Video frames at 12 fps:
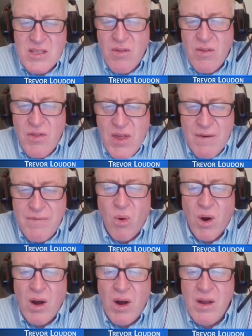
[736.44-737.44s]
So
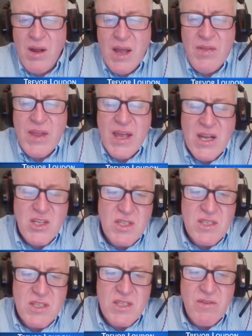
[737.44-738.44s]
therefore, in the
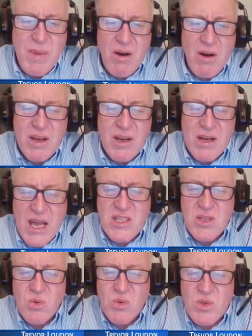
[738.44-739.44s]
interest of American
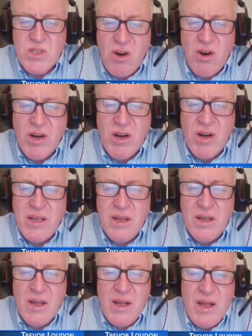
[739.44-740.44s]
national
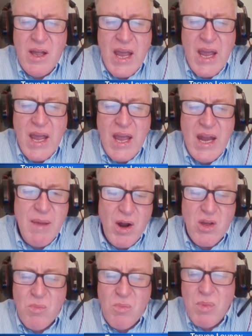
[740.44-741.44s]
security,
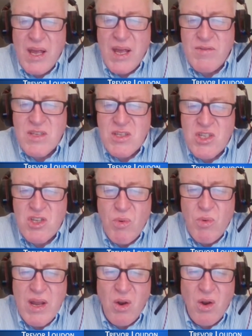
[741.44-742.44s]
anybody who believes in
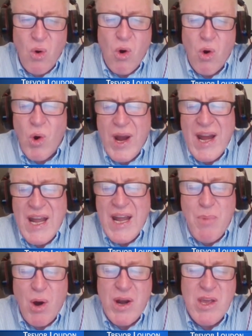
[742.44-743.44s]
Sharia law or
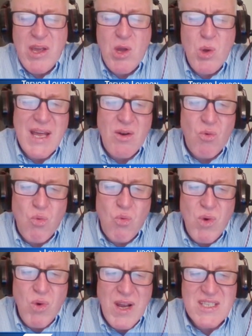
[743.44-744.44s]
anybody who is at
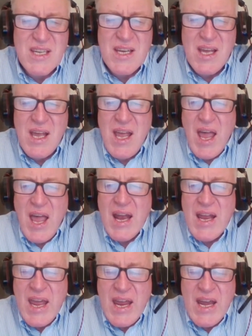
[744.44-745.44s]
risk
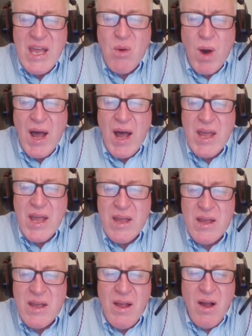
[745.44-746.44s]
in any
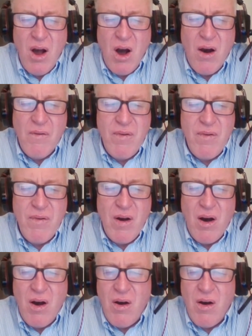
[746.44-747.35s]
way of